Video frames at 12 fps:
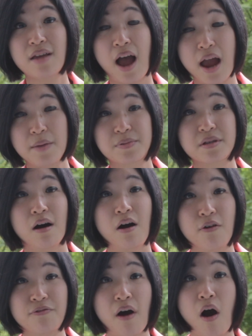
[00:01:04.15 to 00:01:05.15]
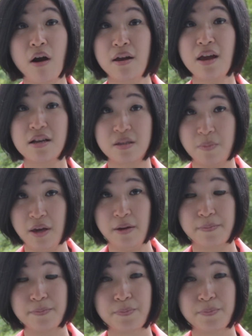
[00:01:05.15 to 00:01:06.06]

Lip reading: types of RESP.